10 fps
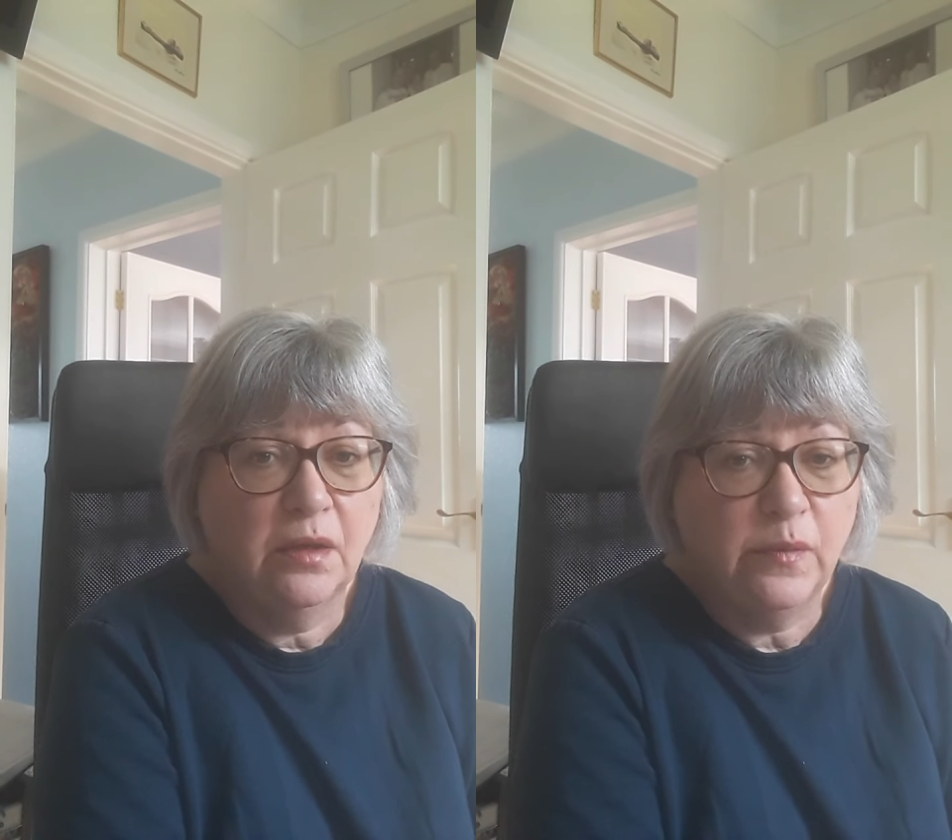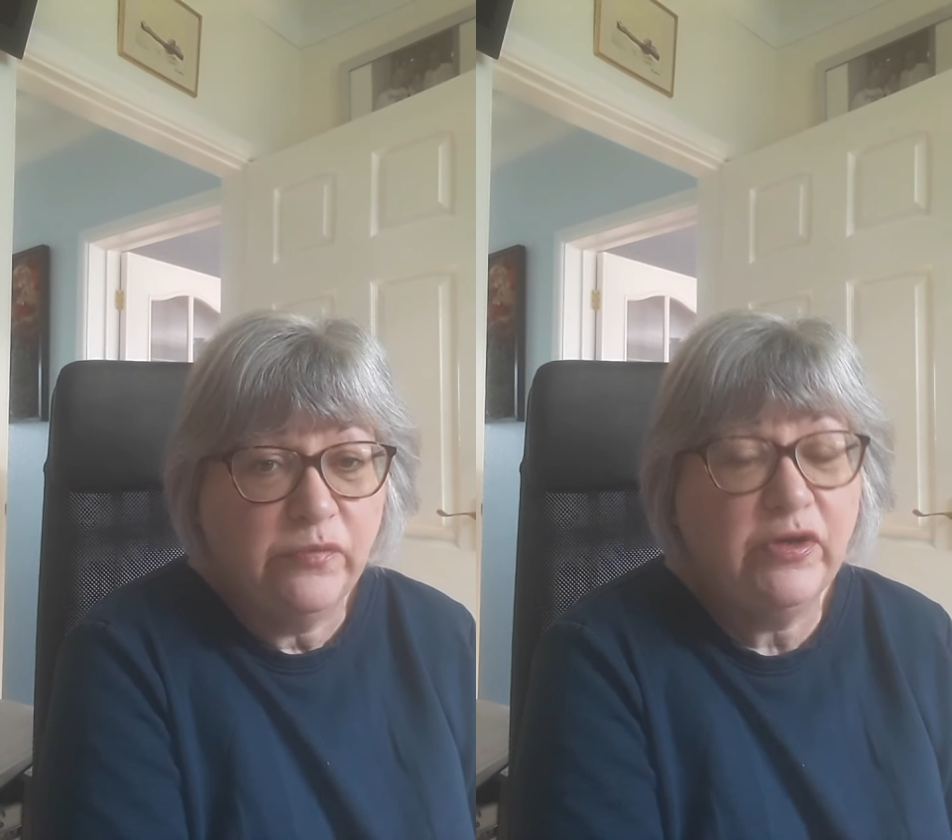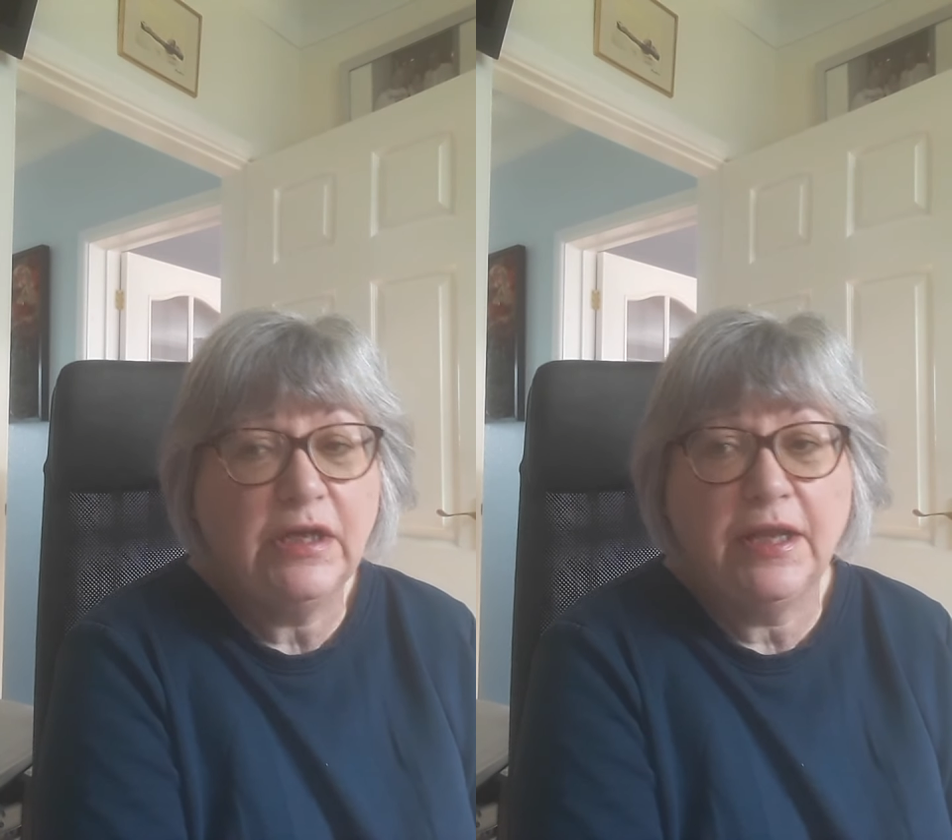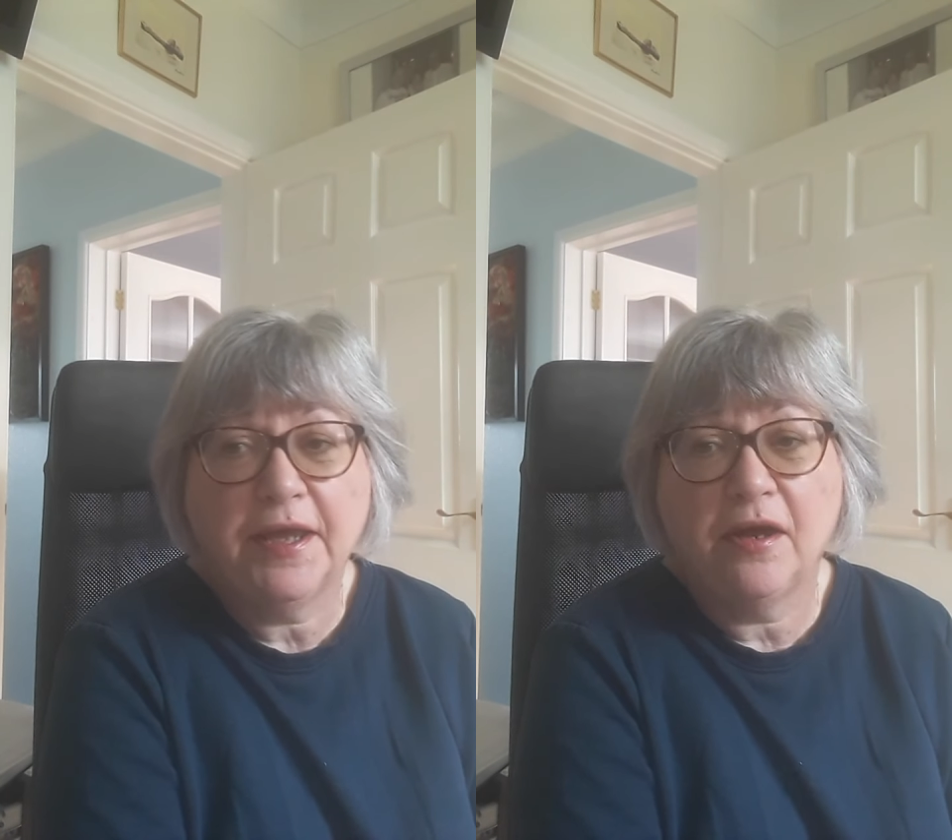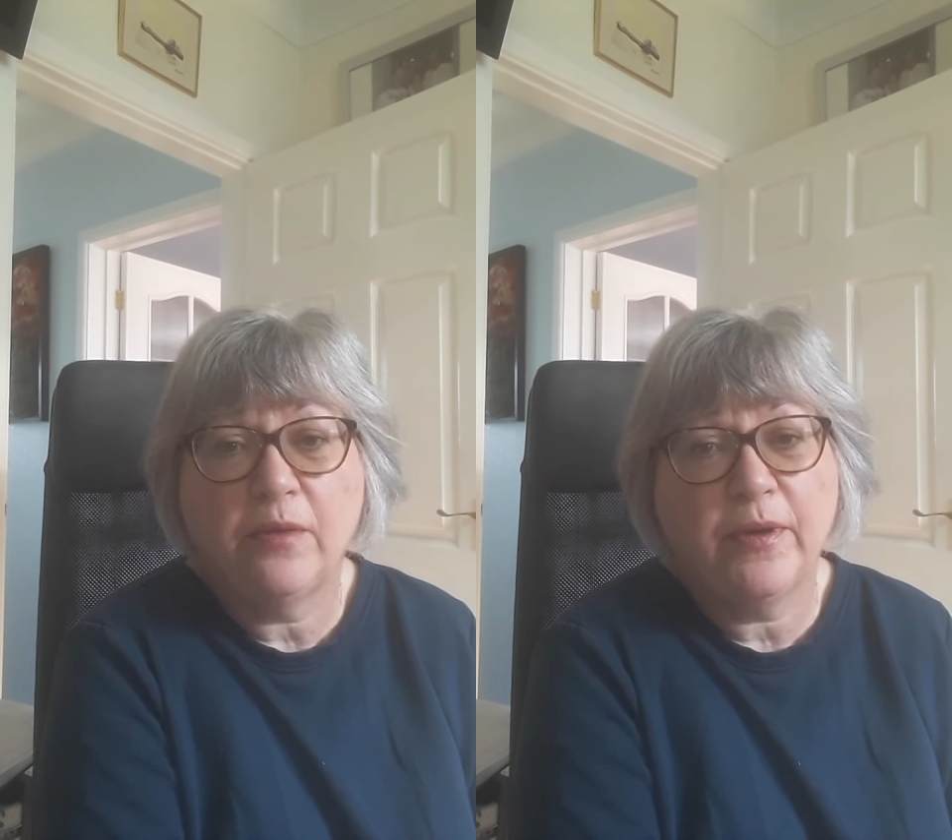we really
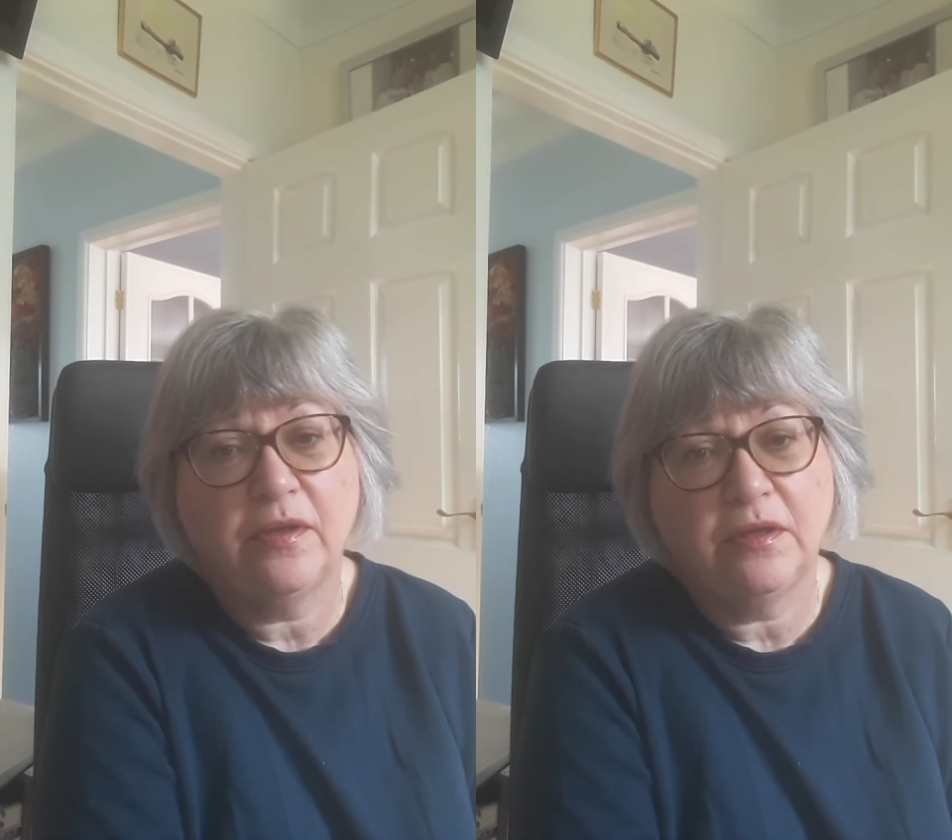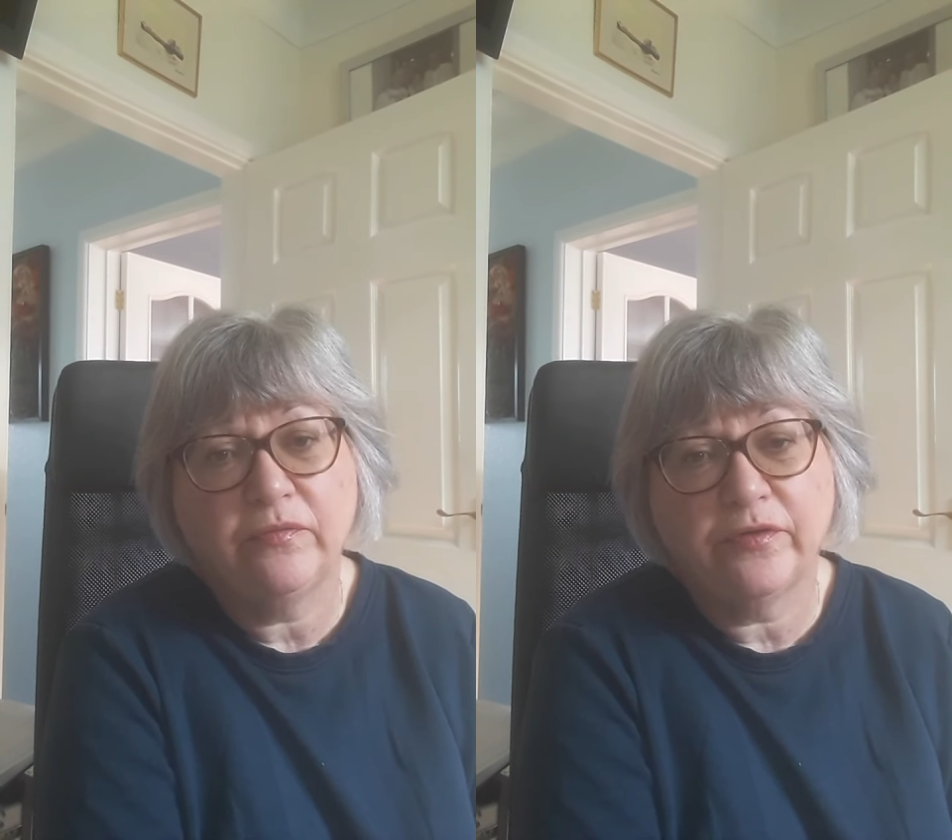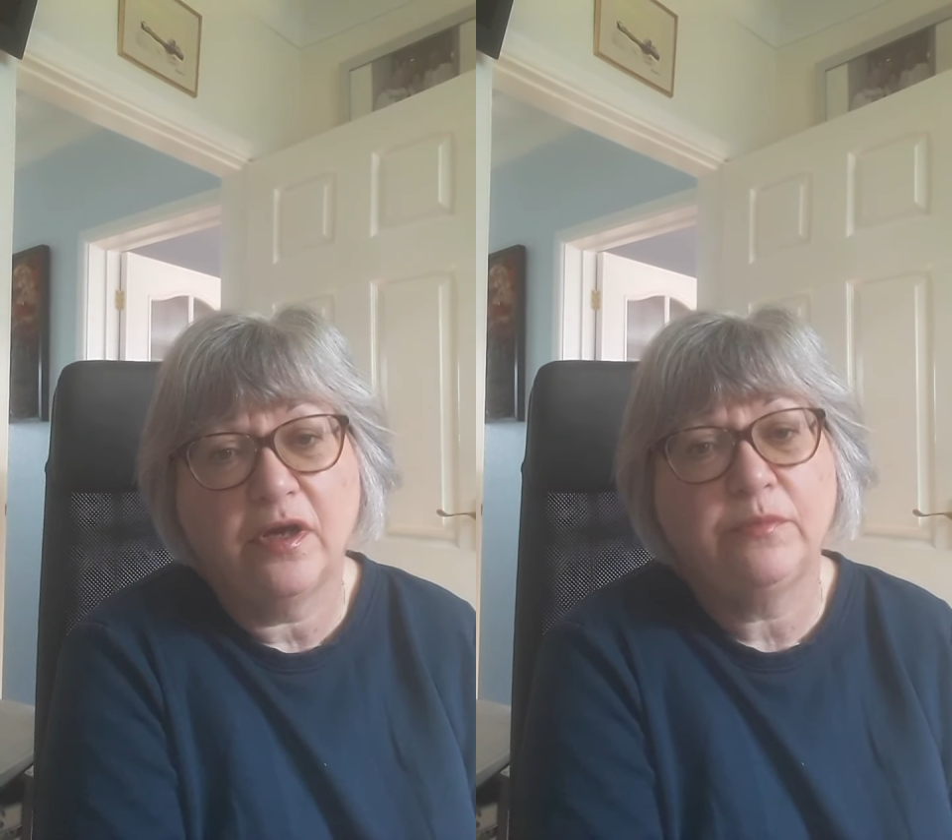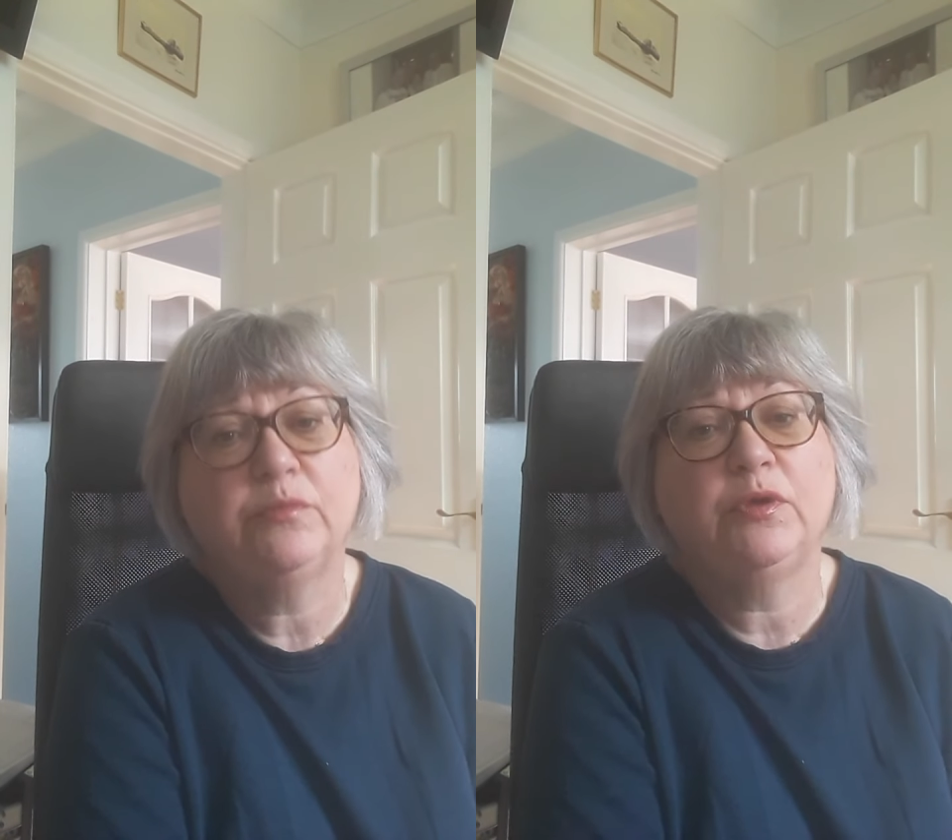care about the environment,